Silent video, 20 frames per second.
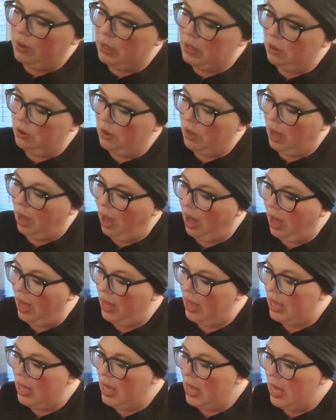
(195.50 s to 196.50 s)
we do the
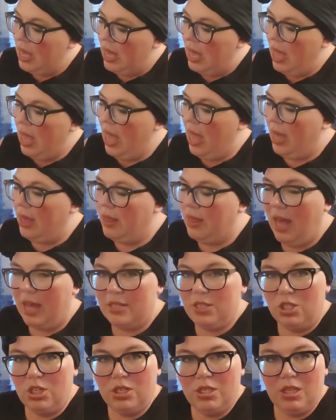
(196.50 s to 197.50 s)
hot. And
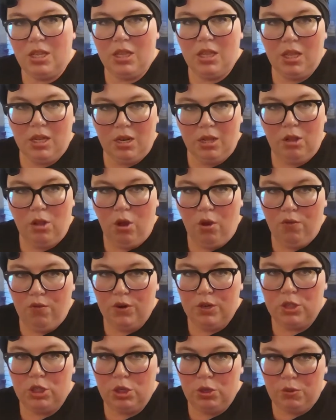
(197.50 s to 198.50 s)
that's just a little
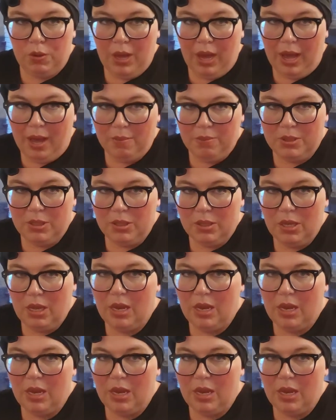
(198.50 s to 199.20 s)
over two cups.